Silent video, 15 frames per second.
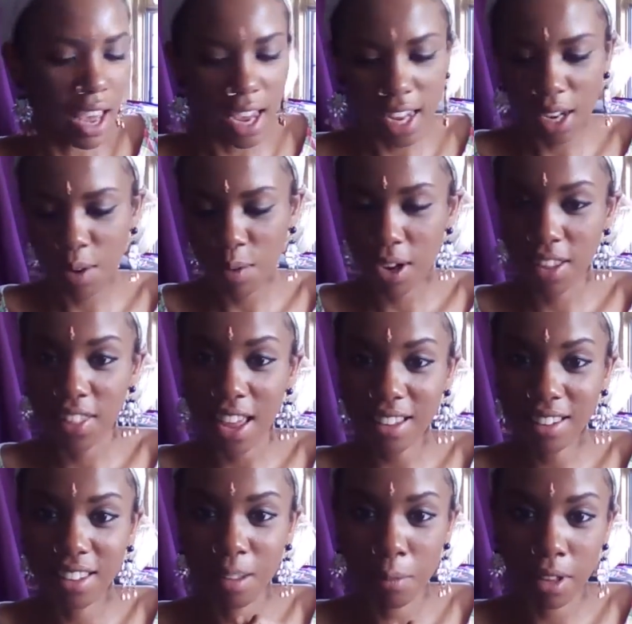Anyway,
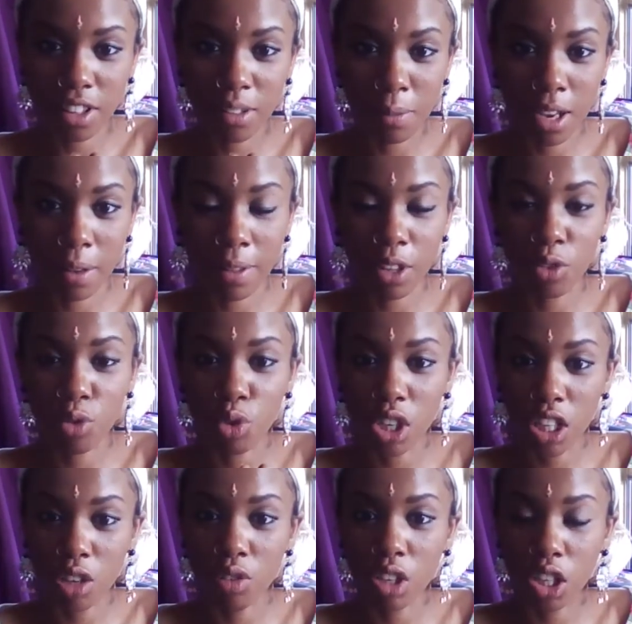that's the thing about this makeup that's
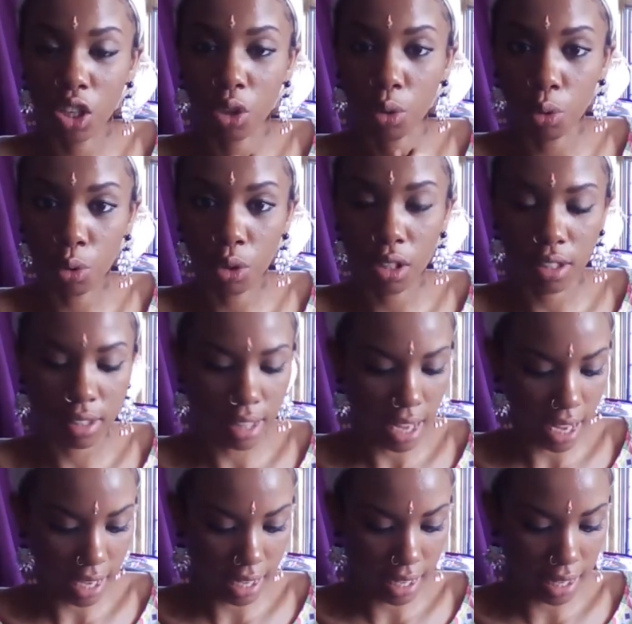really, really cool, is
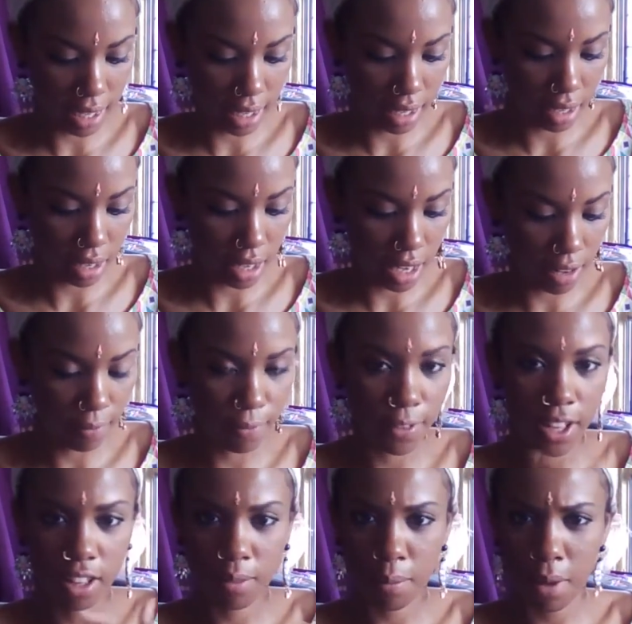that it
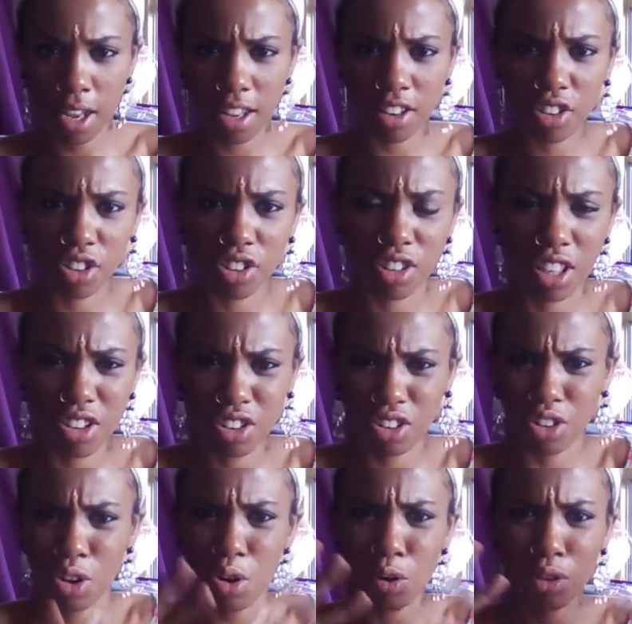fits my, it
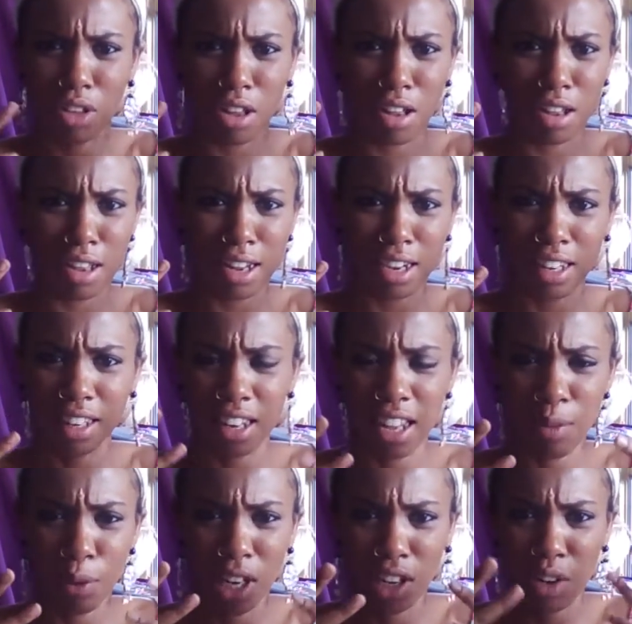just goes on,
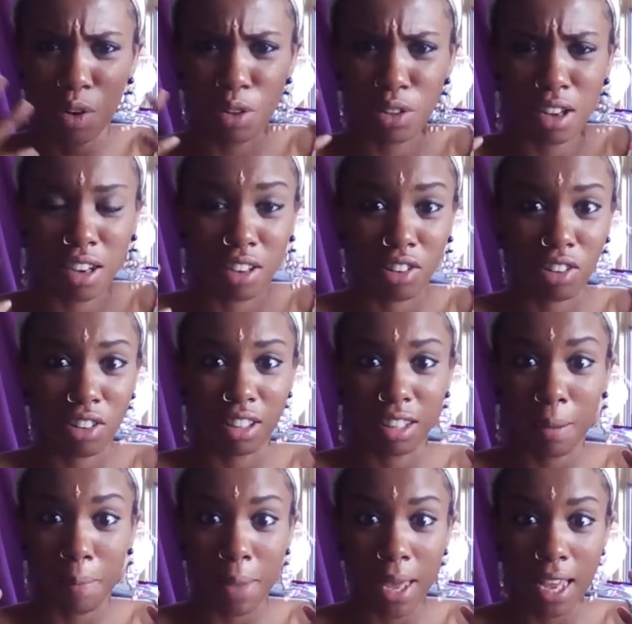and when it goes on, it just
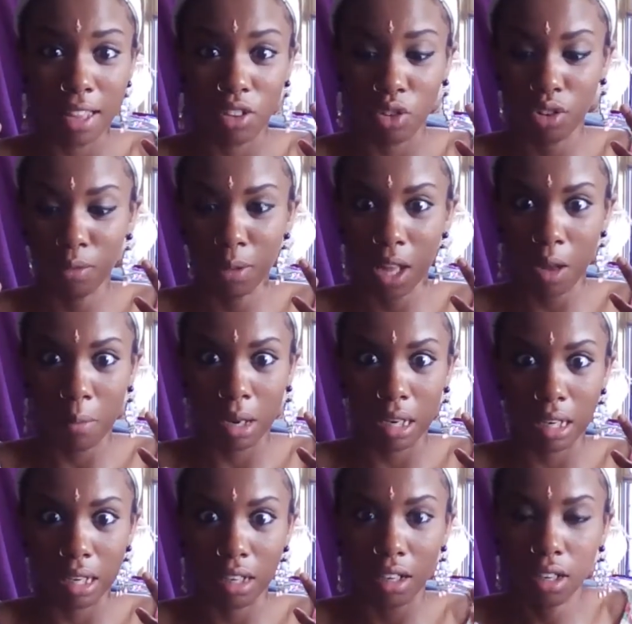looks a mess. You just be like, oh
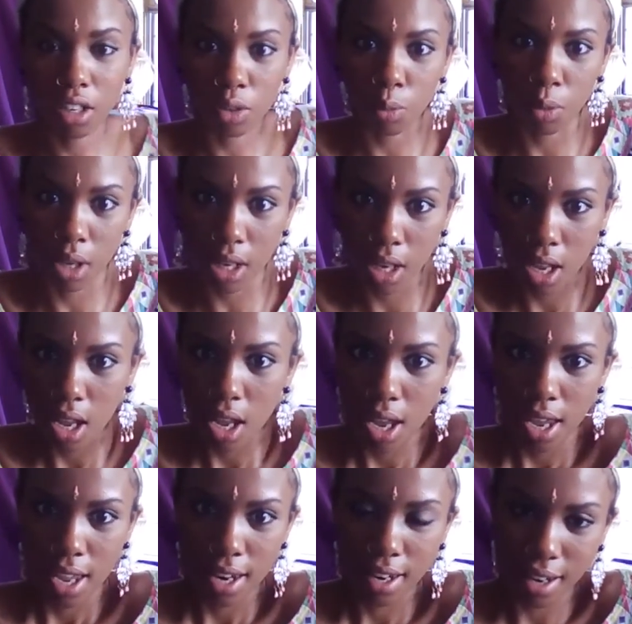my goodness, what
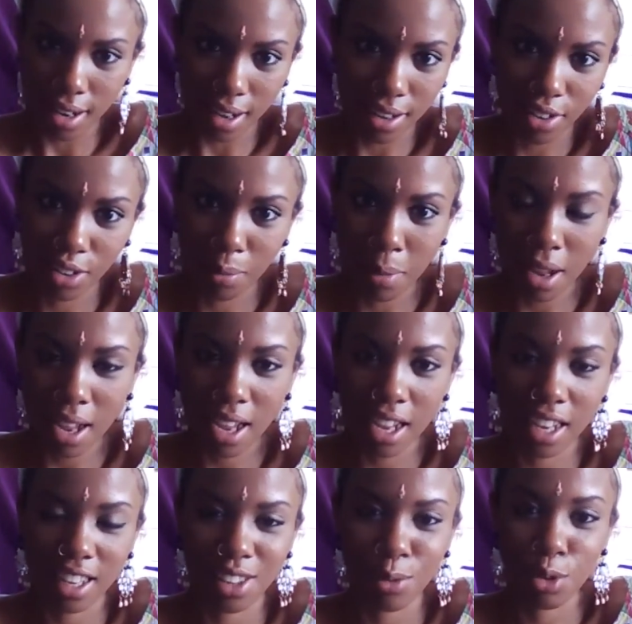did I just
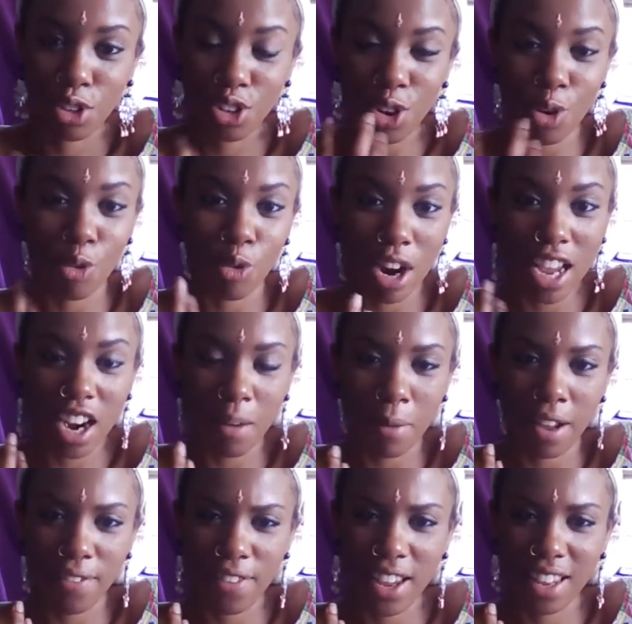buy? Because it was so red on
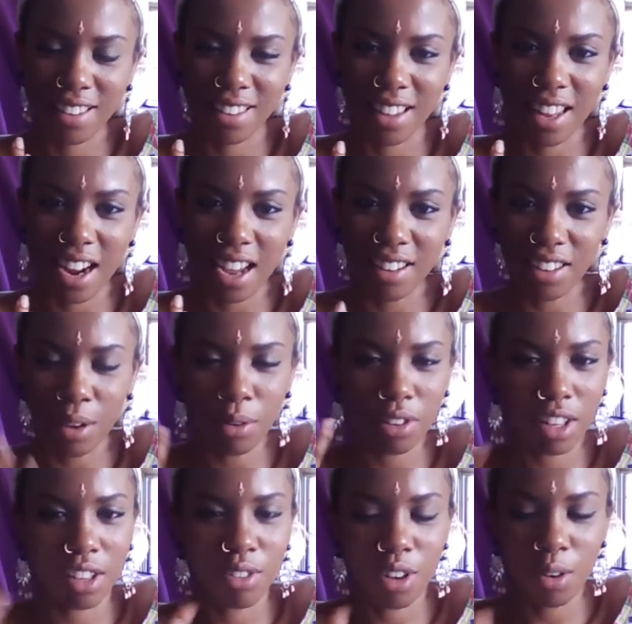my face, and then I
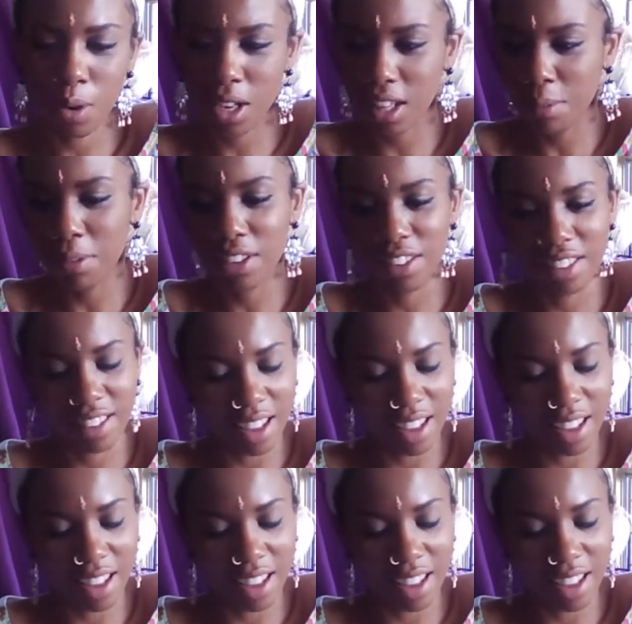was like, you know what, let me